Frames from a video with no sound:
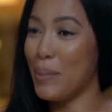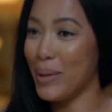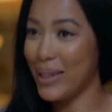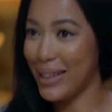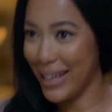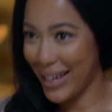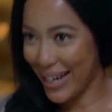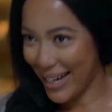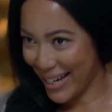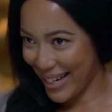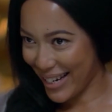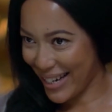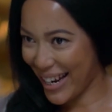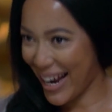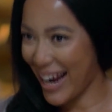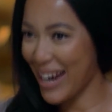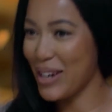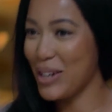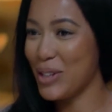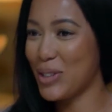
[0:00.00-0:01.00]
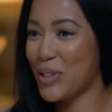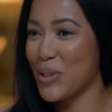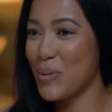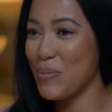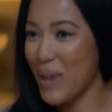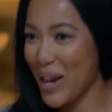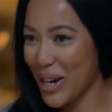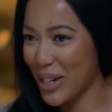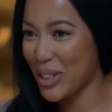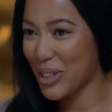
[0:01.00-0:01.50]
but then I need to
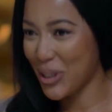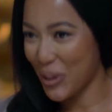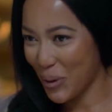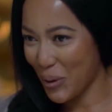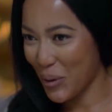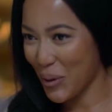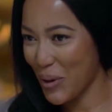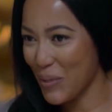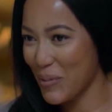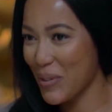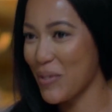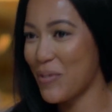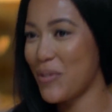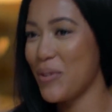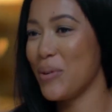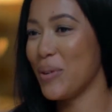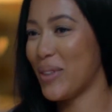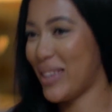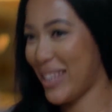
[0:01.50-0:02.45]
make sure of a few